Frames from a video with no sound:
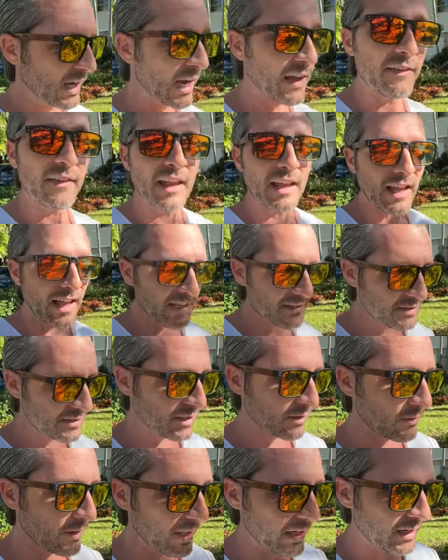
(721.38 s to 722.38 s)
And they
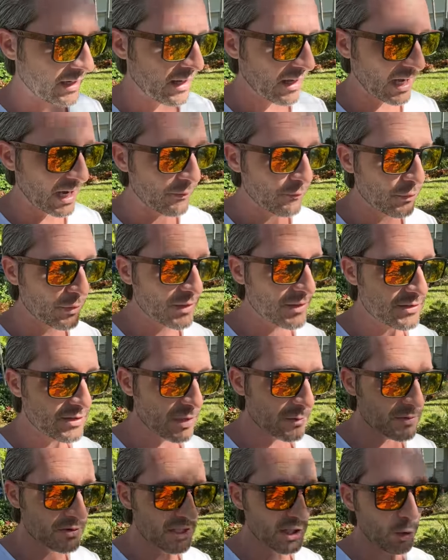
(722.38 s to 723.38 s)
escalate every
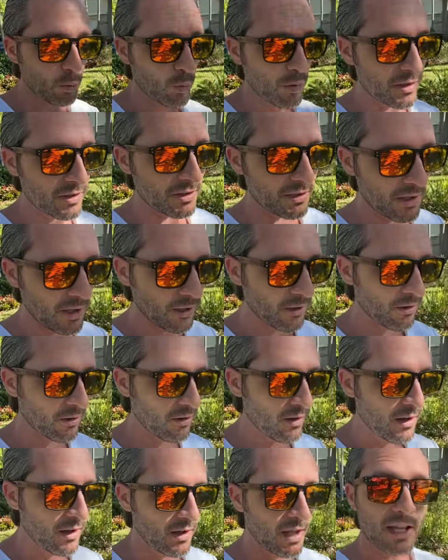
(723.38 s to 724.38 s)
subsequent year
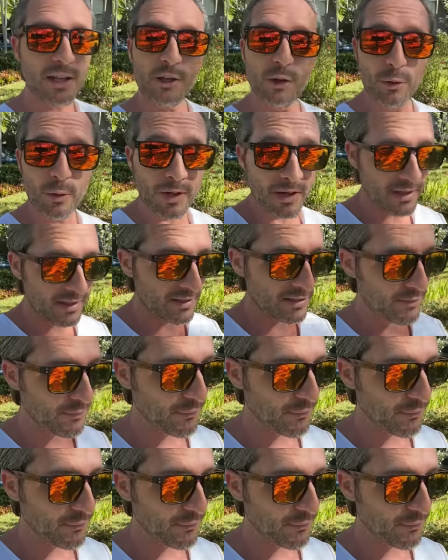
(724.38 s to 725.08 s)
a unit is